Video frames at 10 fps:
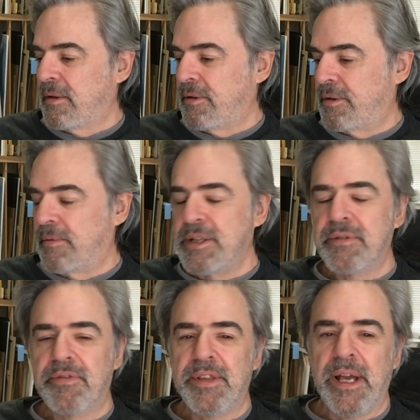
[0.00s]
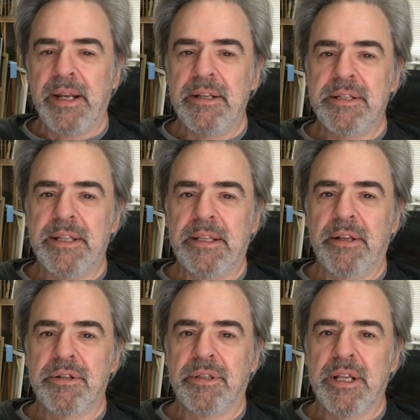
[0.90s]
The reason for that is that
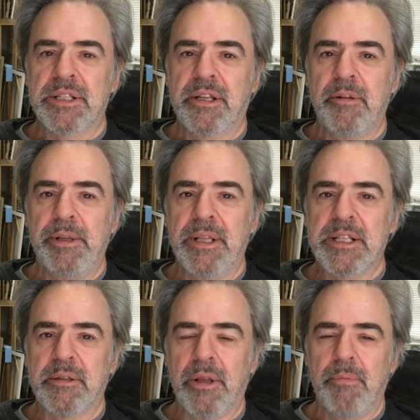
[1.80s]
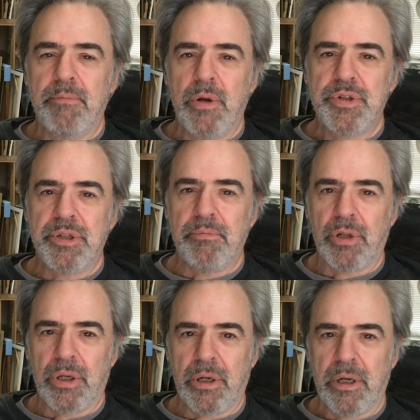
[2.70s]
there's going to be less motion
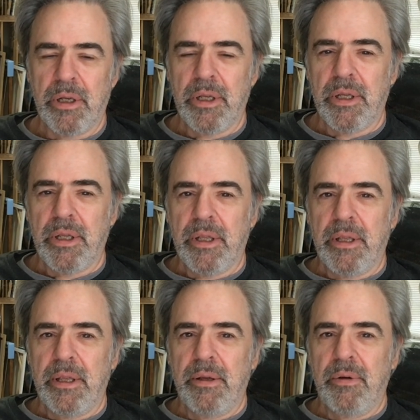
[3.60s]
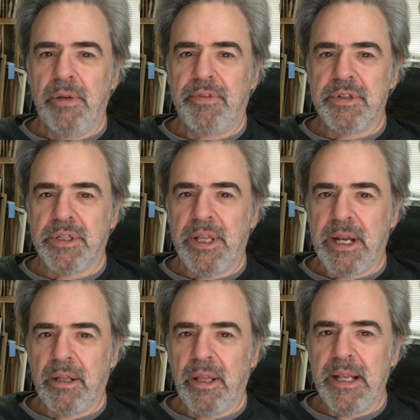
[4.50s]
blur. If there's a lot
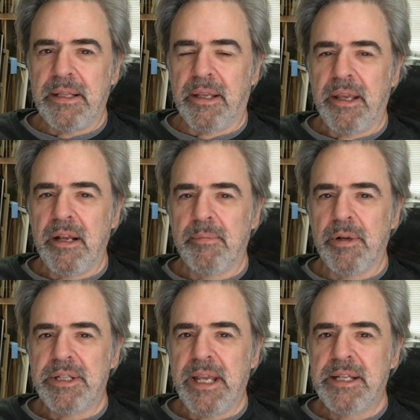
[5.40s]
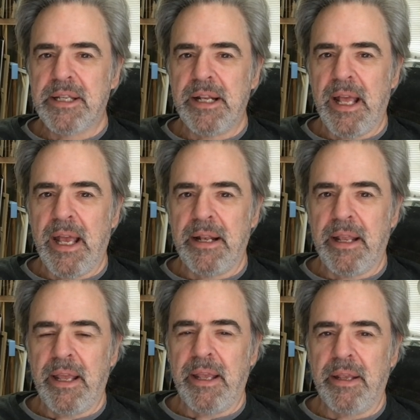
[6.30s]
of light, the camera takes it at
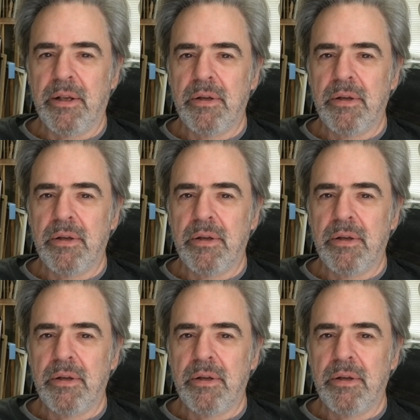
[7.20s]
a